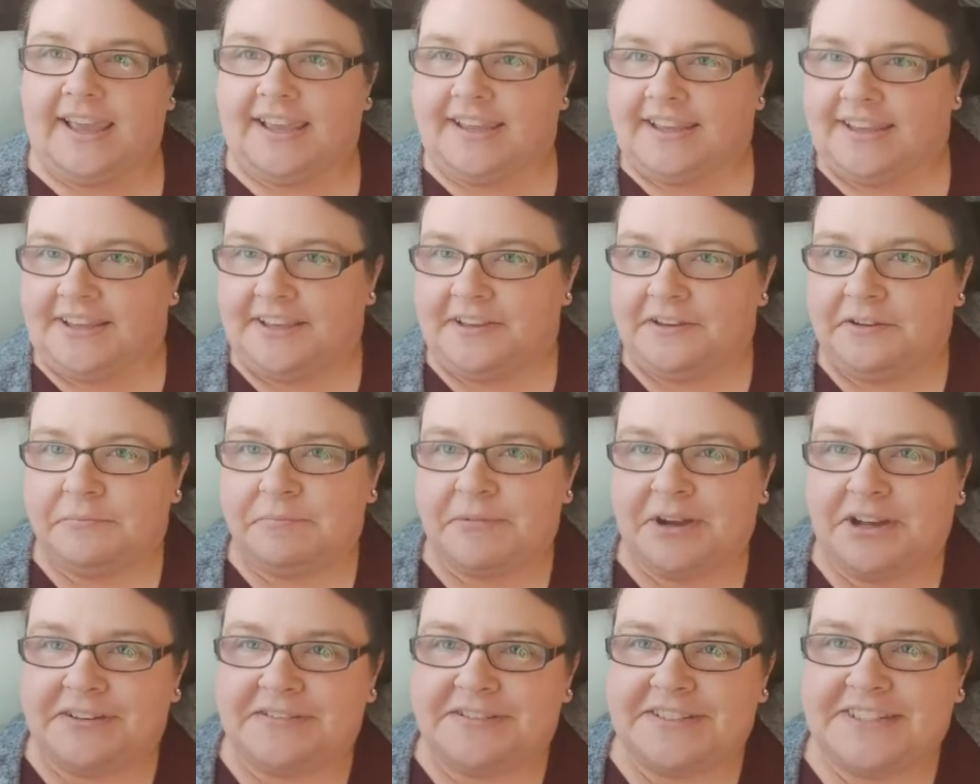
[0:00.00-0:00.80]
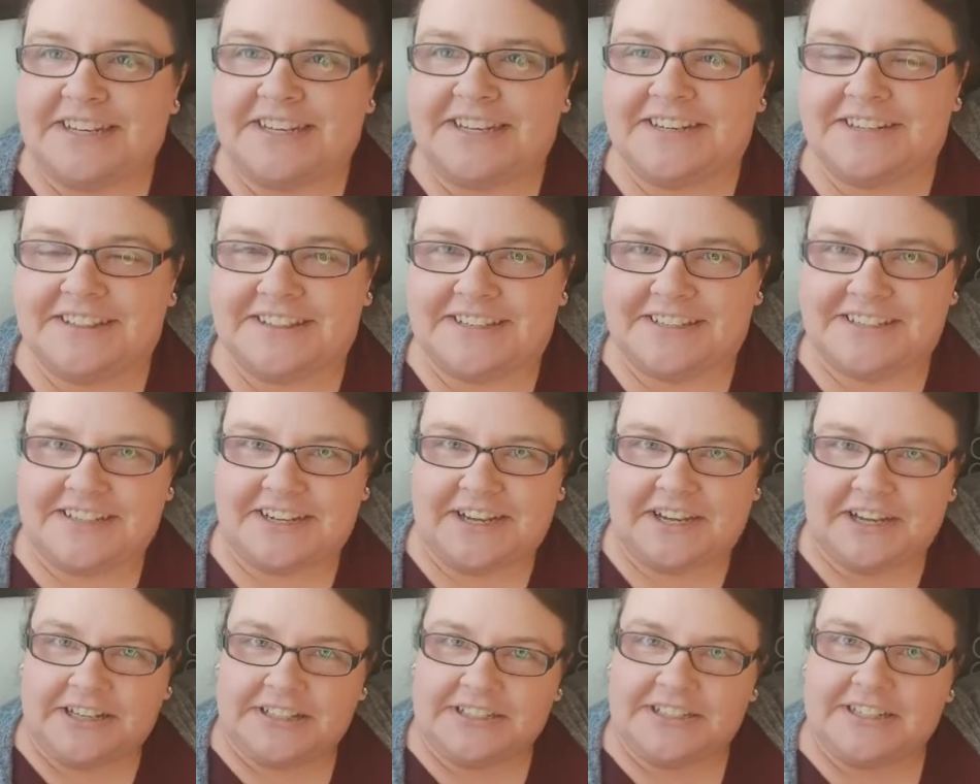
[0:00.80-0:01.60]
you might have seen on the
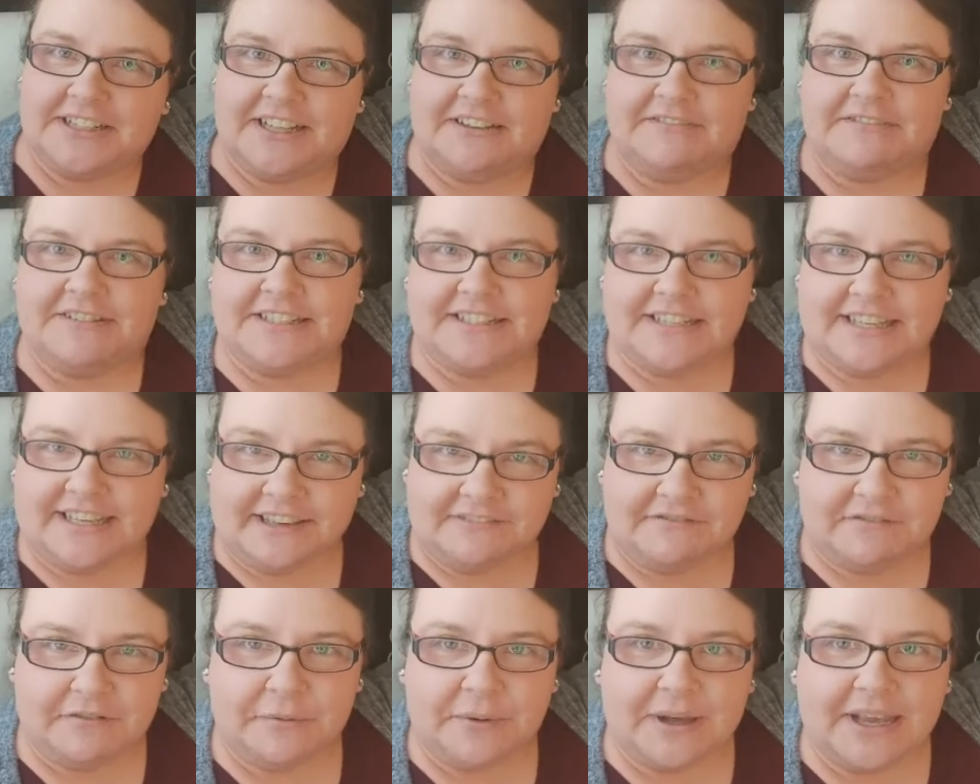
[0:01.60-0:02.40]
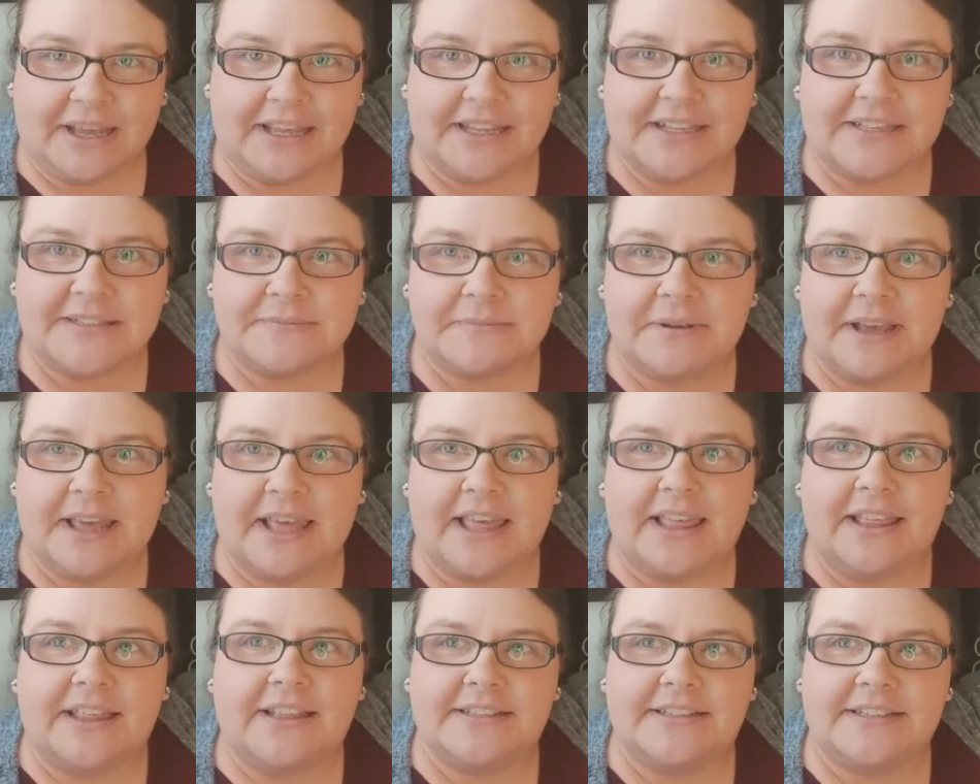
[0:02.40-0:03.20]
title there is a giveaway as
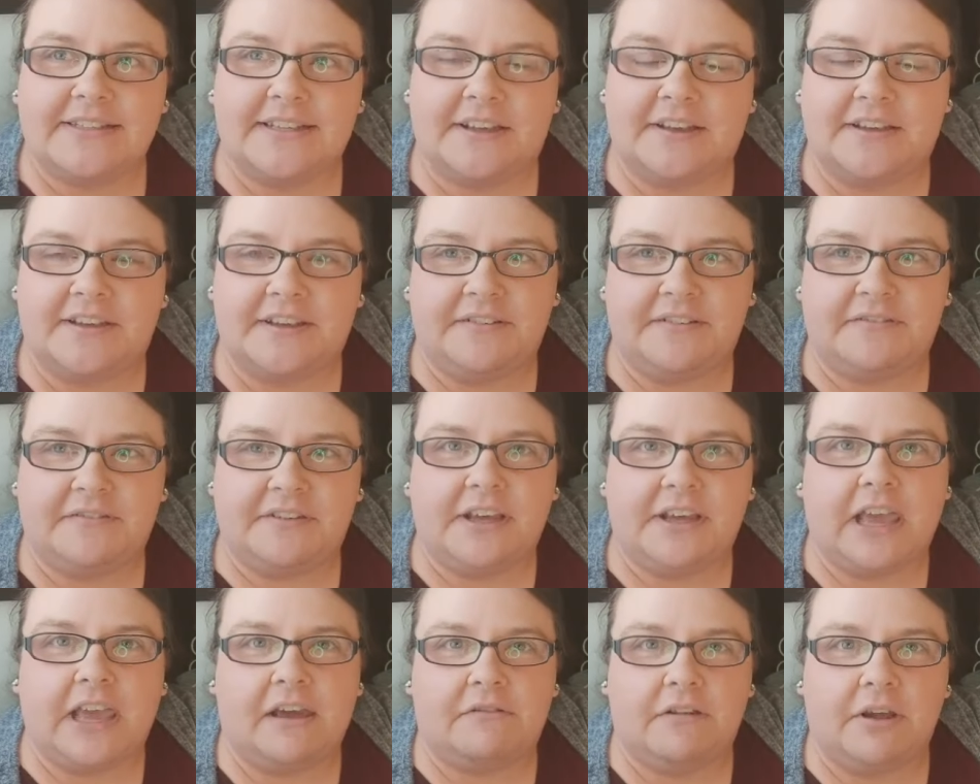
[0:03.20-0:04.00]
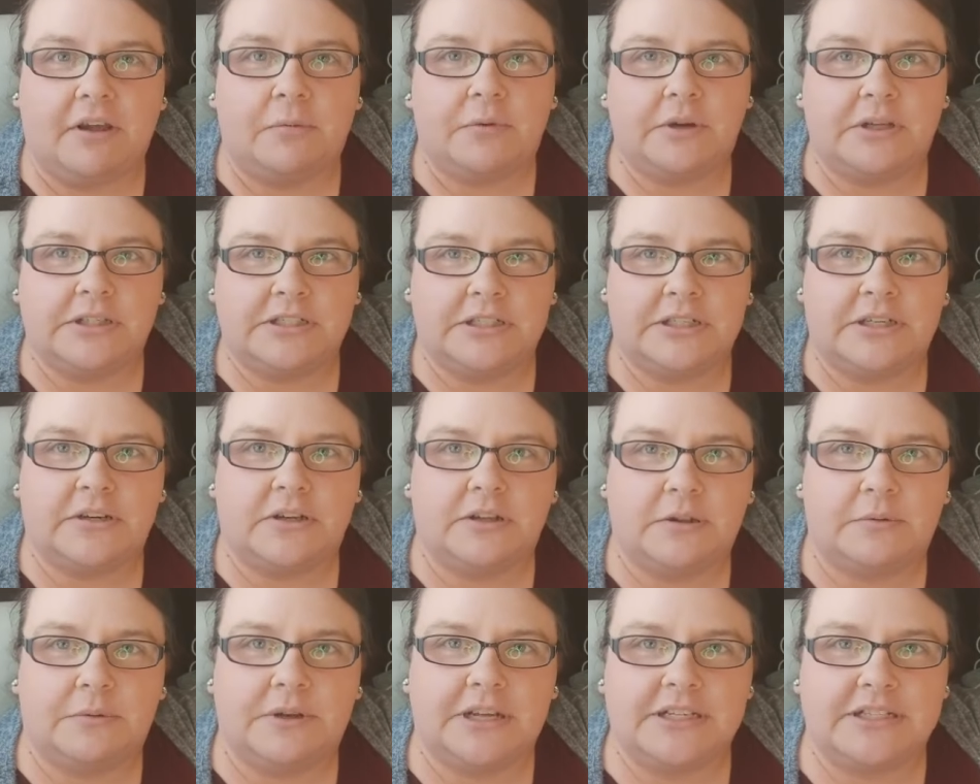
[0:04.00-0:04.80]
well, so if you carry on watching
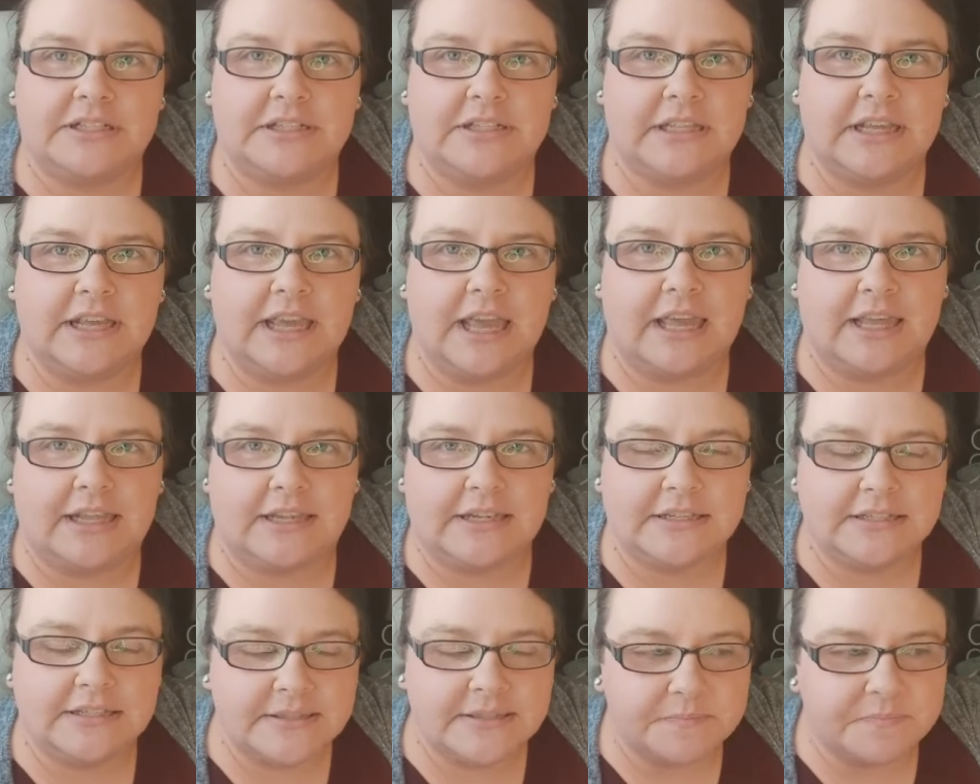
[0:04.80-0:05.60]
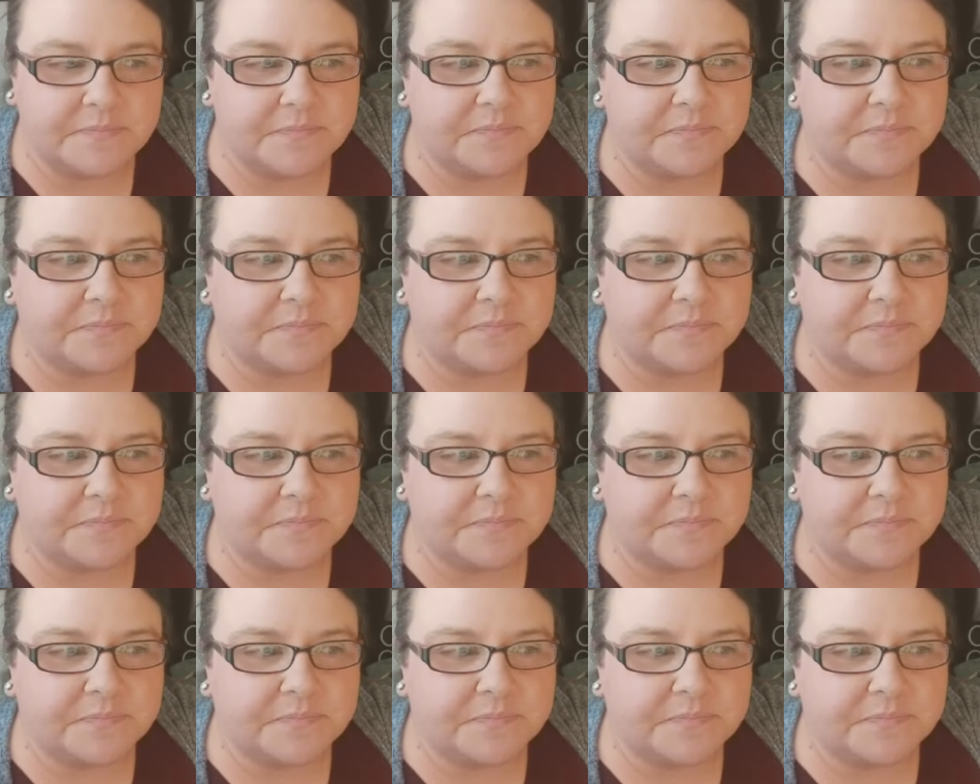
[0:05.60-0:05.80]
all the way to the end,